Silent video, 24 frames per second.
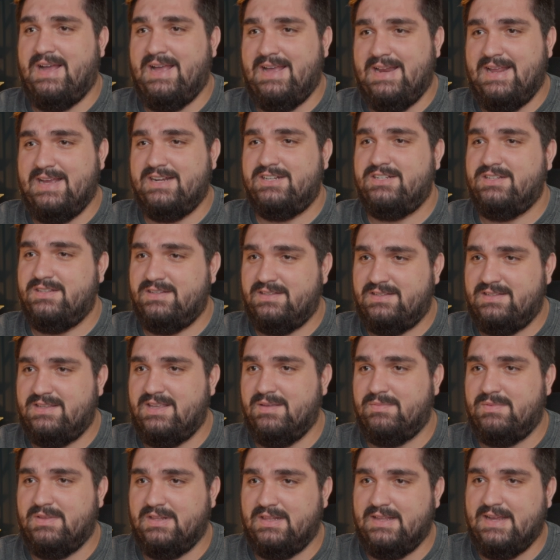had actually skipped
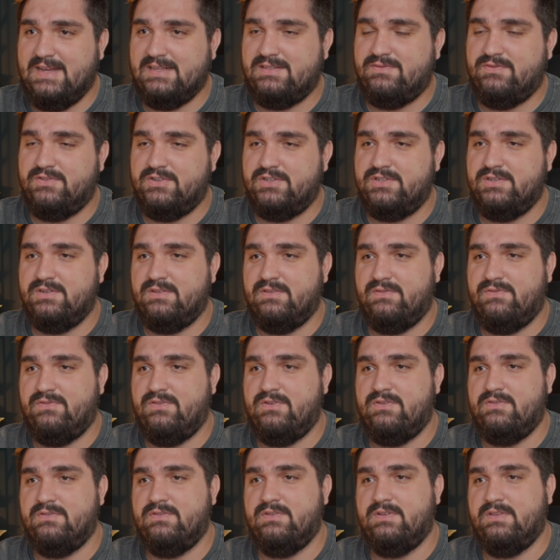the last version of the
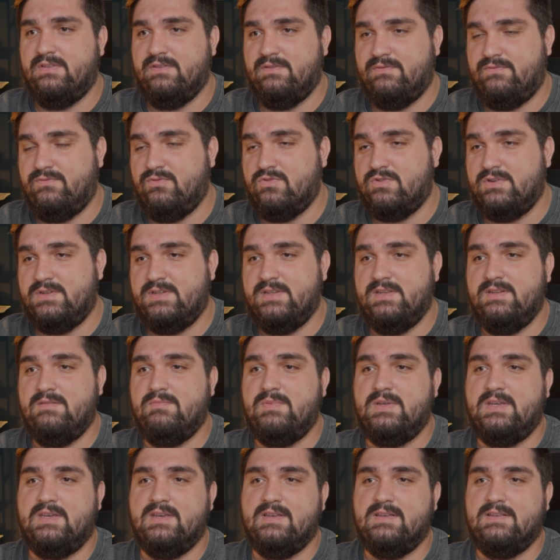phone, the 14,
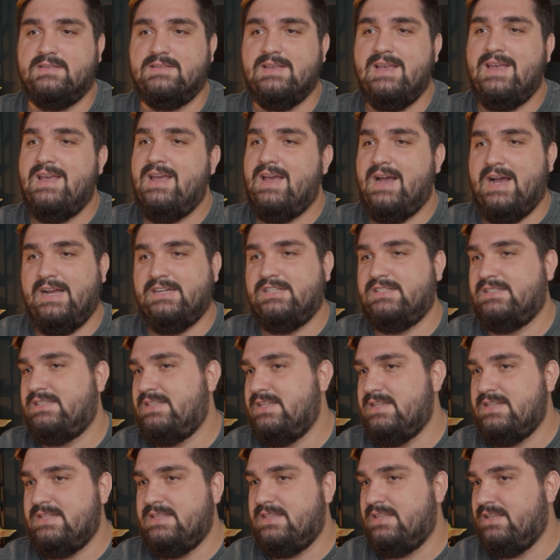because I just
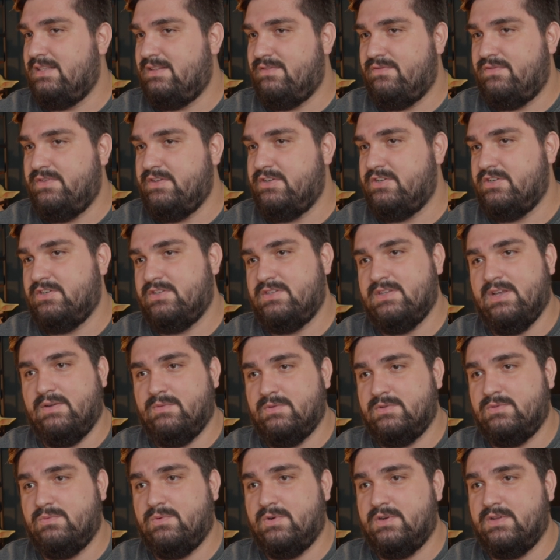didn't think the feature set was
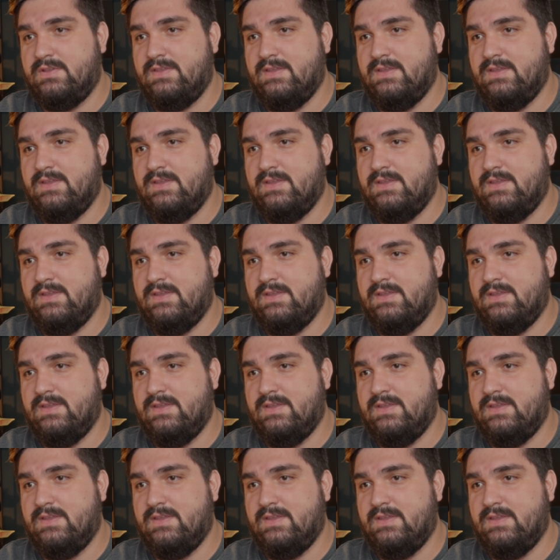worth